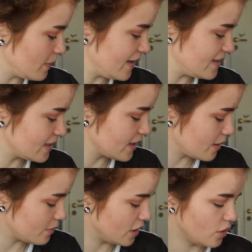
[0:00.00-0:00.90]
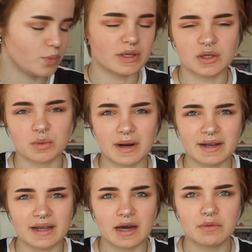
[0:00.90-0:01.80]
placing them in the window
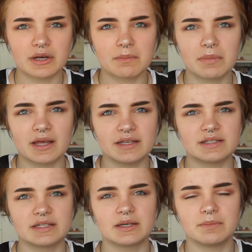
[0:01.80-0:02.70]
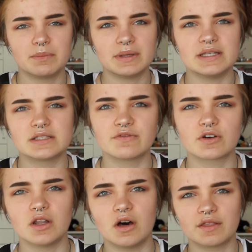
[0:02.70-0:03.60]
right now, and I'm placing a piece
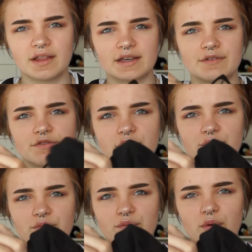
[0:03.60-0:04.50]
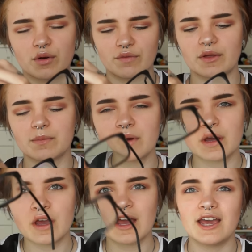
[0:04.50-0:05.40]
of cloth like in front of one of them,
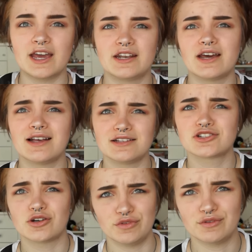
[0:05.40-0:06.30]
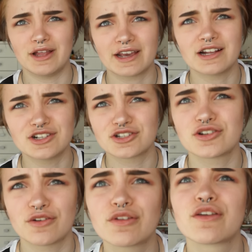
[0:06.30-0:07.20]
and I'll show you, like, I'll
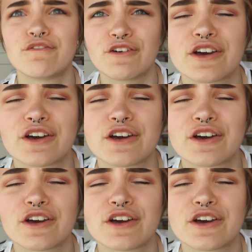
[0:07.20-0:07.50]
show you the